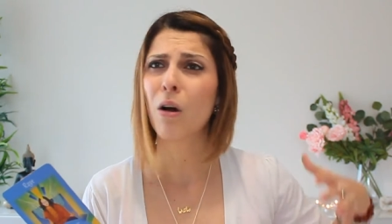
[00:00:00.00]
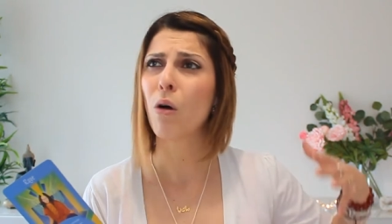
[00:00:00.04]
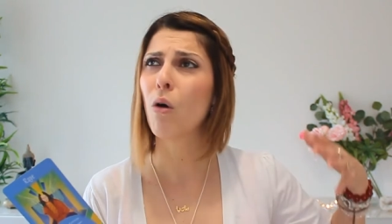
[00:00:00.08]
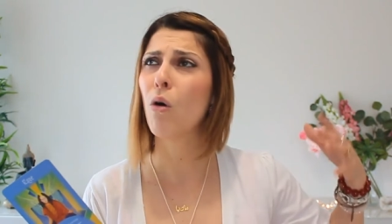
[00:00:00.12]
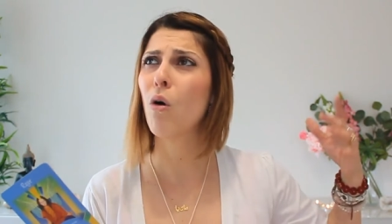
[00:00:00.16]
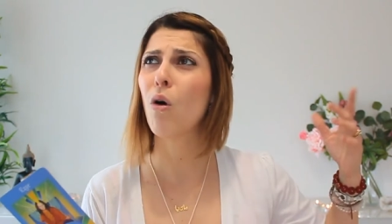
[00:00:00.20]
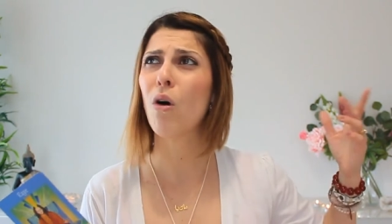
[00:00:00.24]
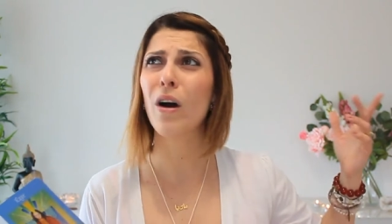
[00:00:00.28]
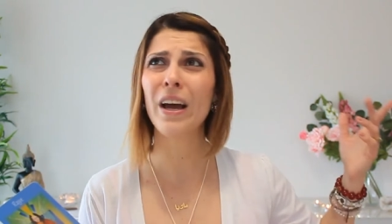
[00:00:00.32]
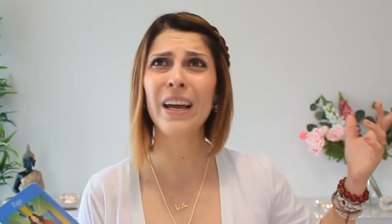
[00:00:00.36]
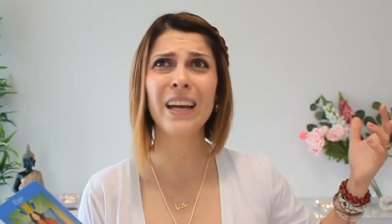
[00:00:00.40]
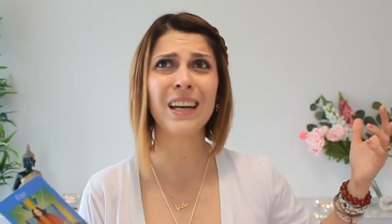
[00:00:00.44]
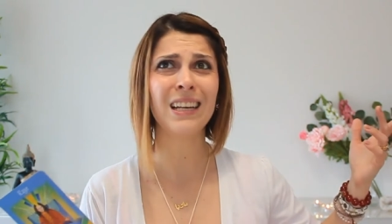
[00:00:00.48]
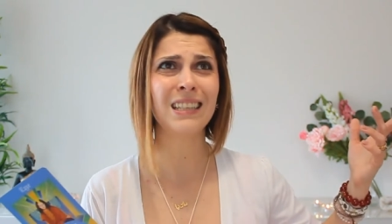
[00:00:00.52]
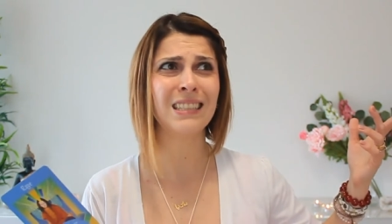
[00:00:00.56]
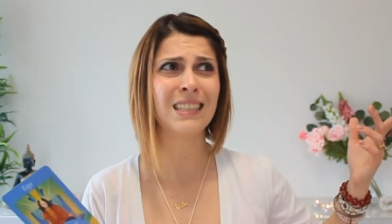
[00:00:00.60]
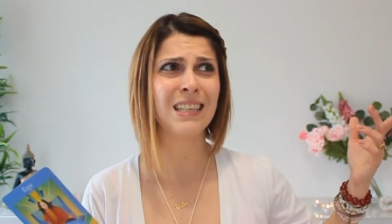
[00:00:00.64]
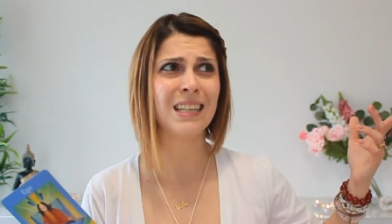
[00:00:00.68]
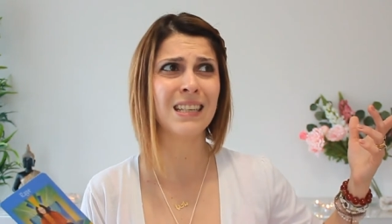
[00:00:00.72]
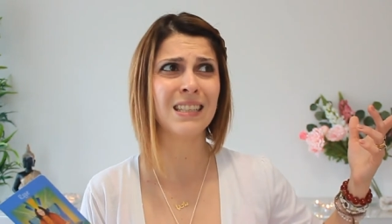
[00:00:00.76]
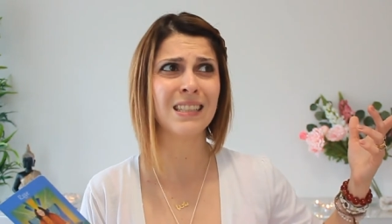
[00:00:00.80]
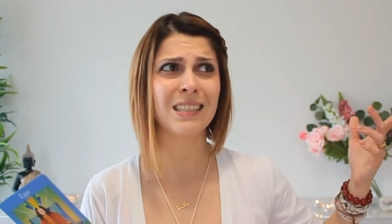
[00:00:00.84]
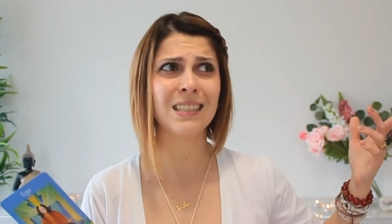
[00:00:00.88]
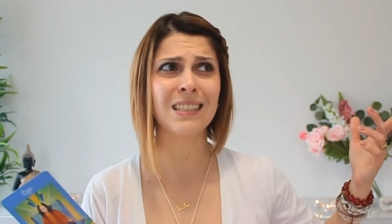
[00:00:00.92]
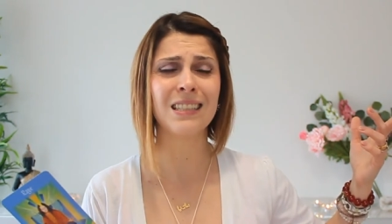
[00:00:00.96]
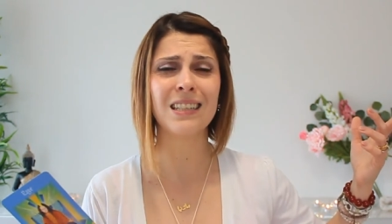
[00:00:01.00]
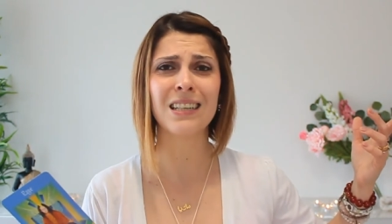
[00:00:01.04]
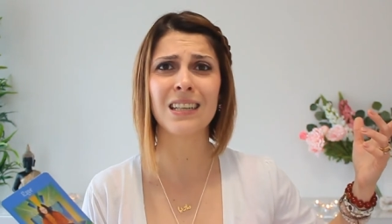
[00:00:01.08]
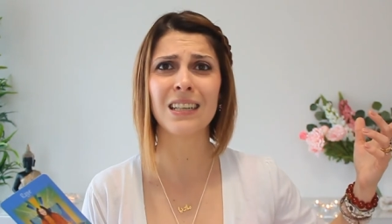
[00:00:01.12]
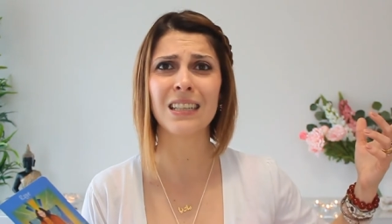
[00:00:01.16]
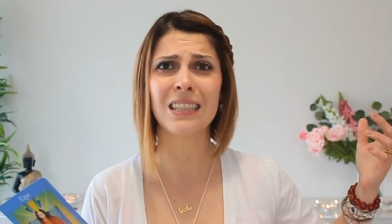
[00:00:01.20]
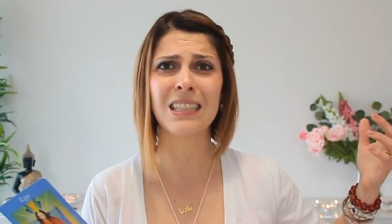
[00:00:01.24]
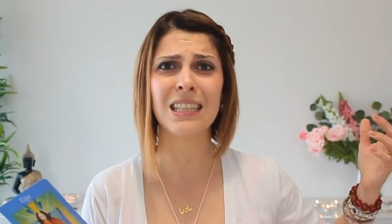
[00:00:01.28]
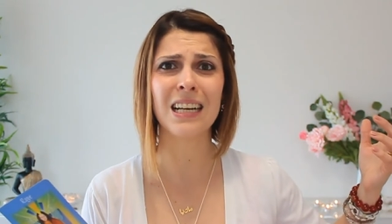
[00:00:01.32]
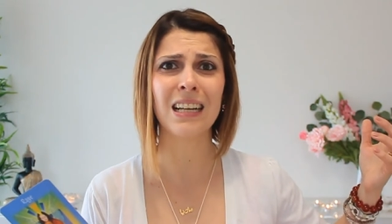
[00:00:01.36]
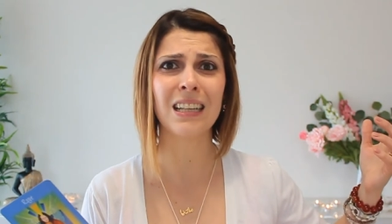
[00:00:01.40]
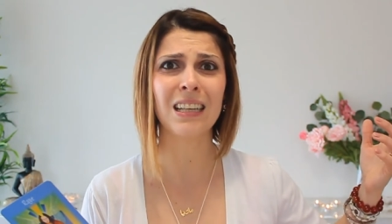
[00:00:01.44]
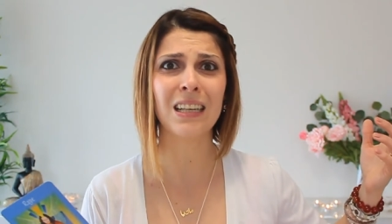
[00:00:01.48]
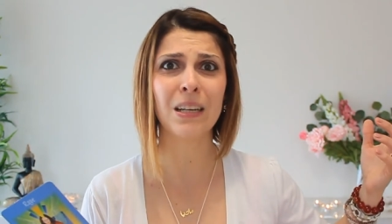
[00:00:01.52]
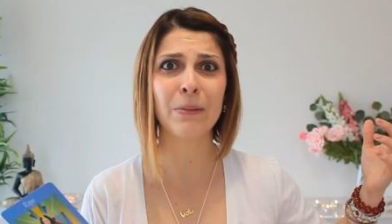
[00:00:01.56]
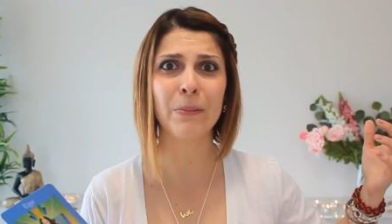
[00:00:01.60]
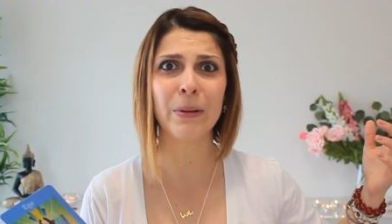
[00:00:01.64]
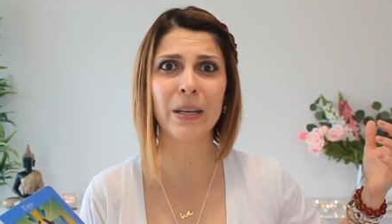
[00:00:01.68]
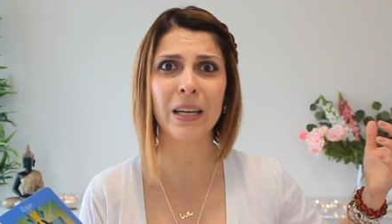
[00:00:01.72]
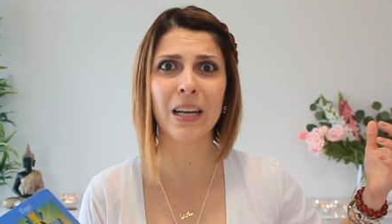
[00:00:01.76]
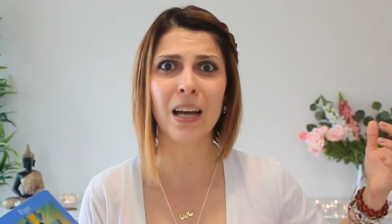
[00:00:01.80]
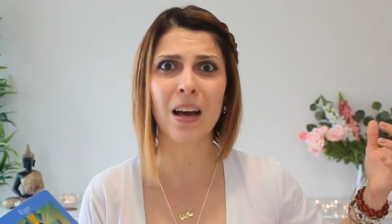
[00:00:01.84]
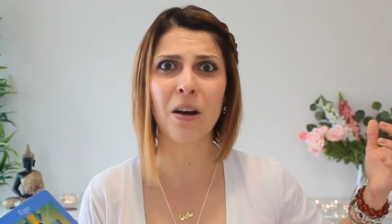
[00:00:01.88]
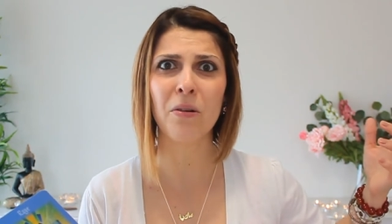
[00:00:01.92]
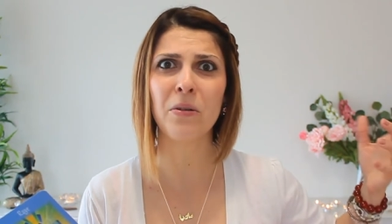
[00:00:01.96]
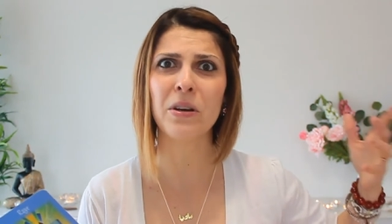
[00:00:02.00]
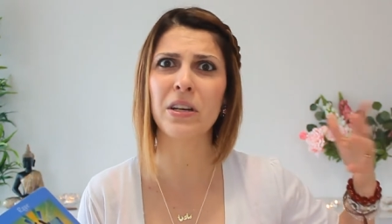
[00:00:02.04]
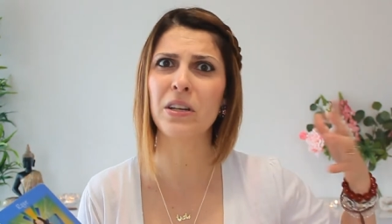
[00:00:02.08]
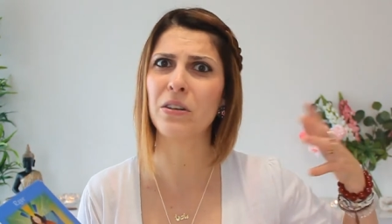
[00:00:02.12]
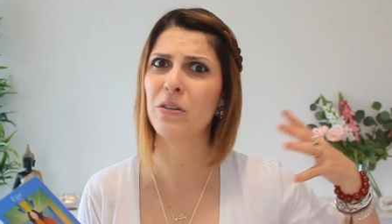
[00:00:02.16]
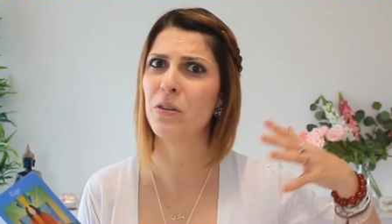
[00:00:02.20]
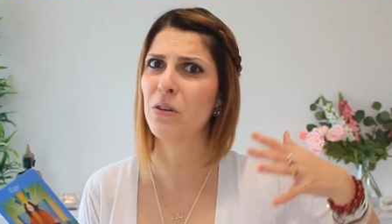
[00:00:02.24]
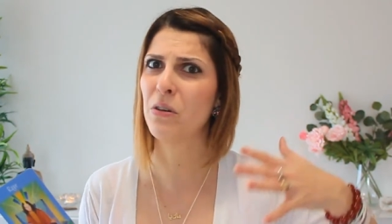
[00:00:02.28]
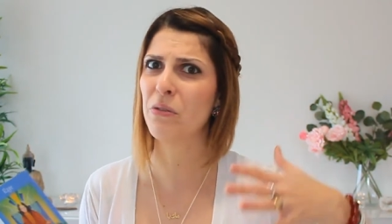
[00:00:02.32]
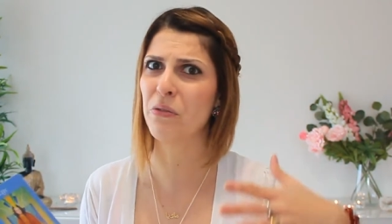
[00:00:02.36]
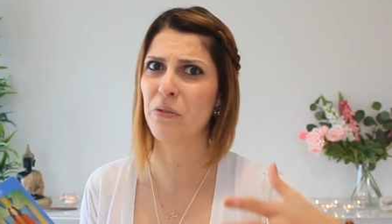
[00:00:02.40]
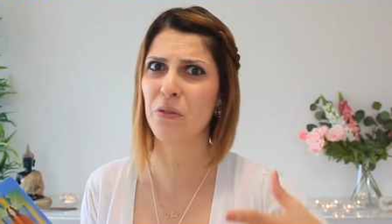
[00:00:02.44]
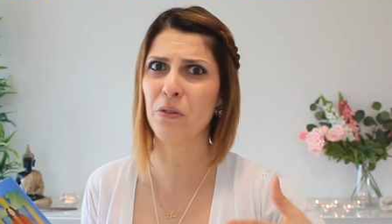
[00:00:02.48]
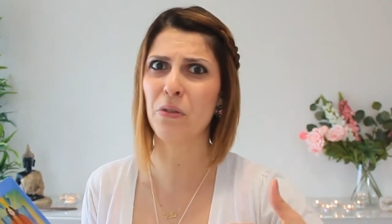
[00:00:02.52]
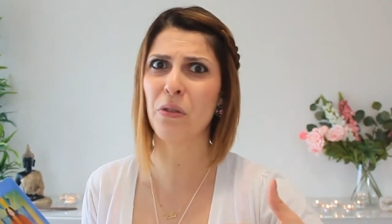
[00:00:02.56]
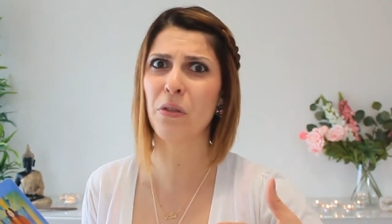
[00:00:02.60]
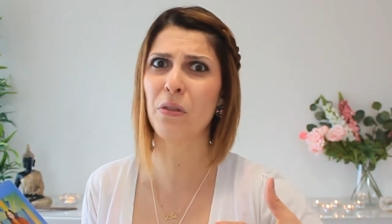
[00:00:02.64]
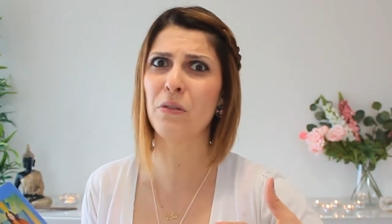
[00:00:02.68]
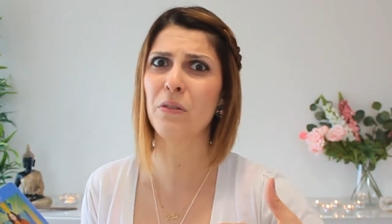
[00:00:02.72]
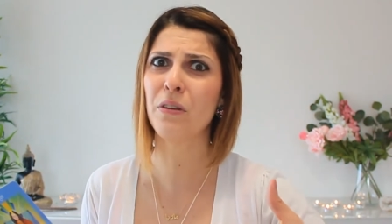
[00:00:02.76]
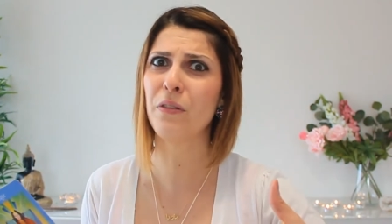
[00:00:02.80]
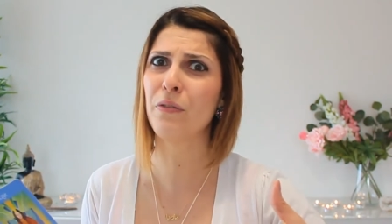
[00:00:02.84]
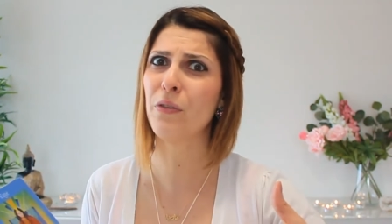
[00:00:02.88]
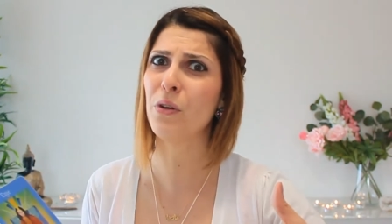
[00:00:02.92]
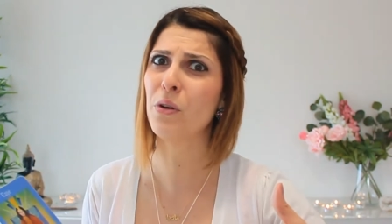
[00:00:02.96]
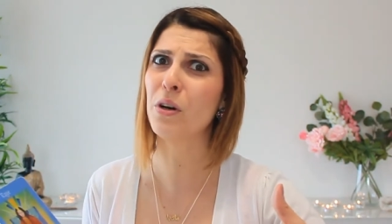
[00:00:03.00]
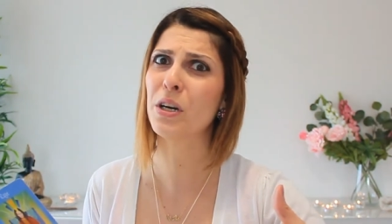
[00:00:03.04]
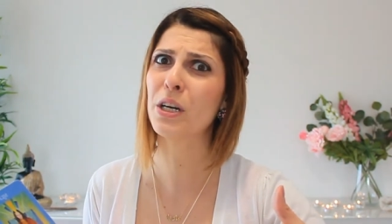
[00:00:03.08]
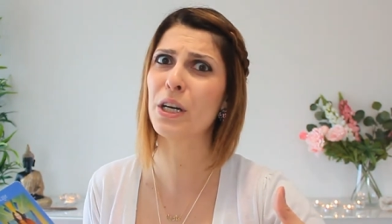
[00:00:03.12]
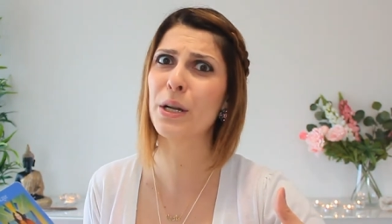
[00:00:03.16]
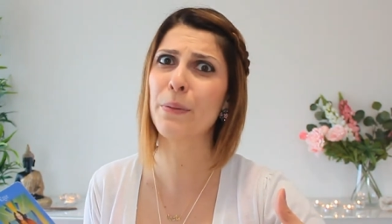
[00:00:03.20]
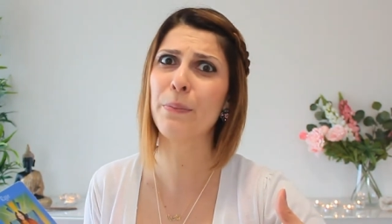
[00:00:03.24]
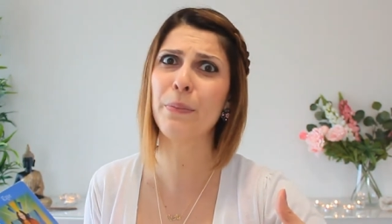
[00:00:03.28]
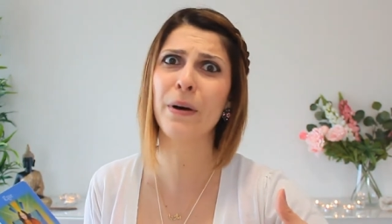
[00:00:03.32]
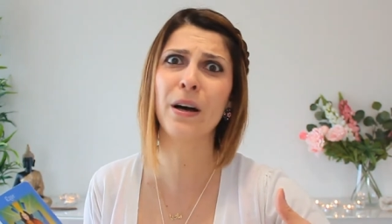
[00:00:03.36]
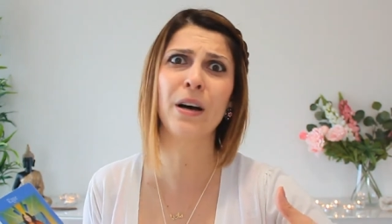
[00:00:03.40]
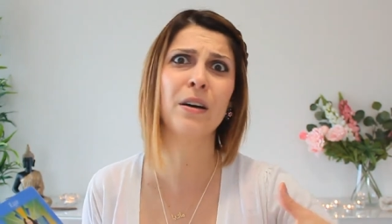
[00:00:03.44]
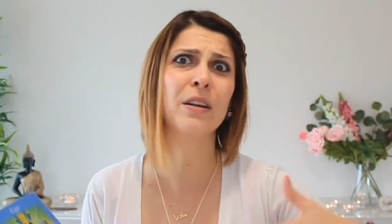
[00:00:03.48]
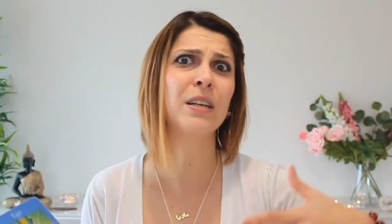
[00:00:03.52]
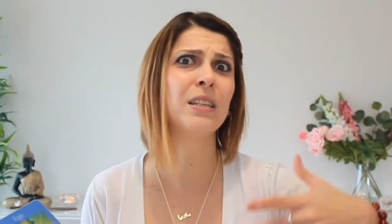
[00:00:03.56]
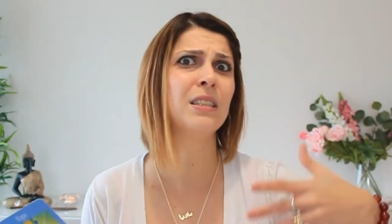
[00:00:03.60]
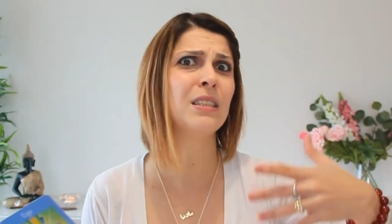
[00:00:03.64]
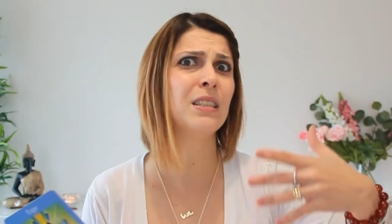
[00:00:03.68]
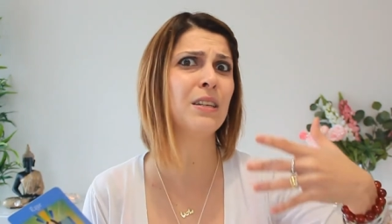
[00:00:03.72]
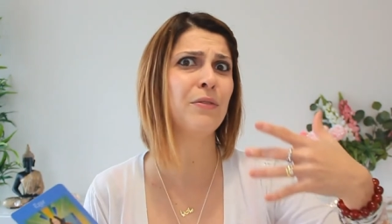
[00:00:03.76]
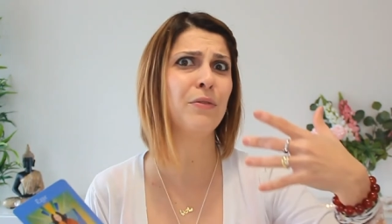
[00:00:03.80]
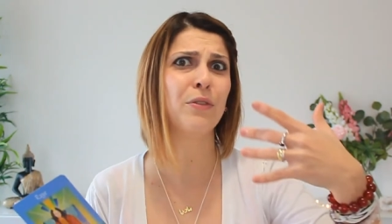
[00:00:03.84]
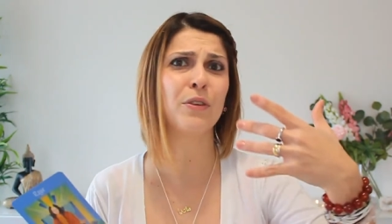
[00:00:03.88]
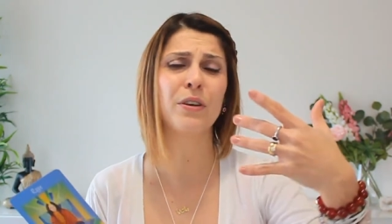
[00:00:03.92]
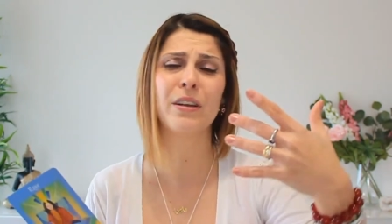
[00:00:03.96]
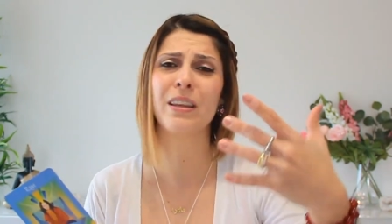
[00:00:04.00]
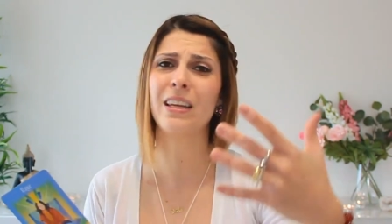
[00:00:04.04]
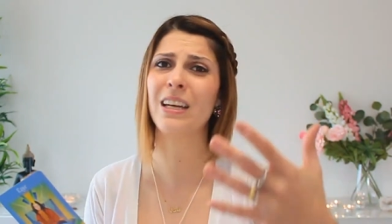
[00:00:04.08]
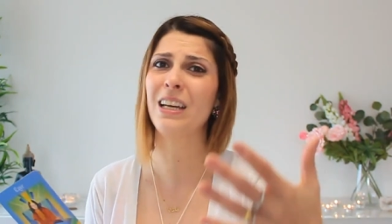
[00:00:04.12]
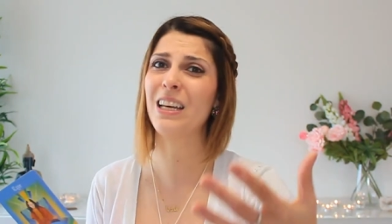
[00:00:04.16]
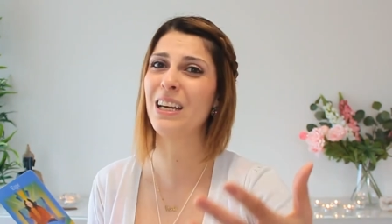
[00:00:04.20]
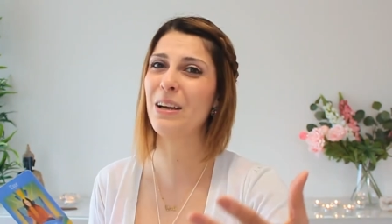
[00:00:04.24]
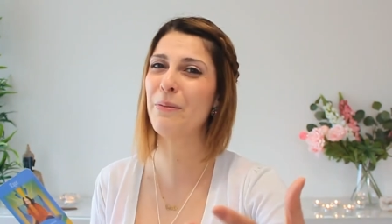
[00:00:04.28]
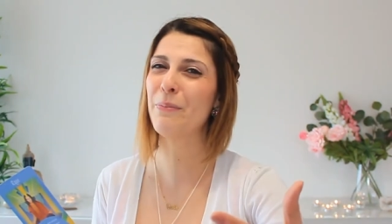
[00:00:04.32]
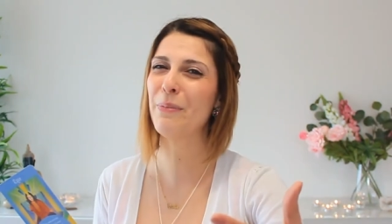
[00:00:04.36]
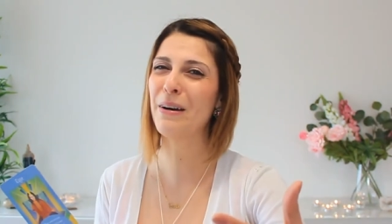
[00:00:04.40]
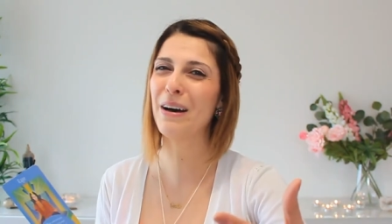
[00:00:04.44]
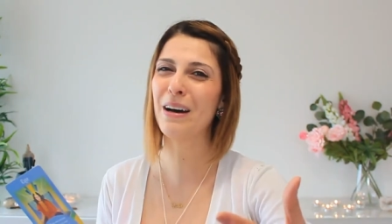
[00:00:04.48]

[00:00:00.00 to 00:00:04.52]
Koya dance, they're telling me now. I don't know if you heard about it, if you're thinking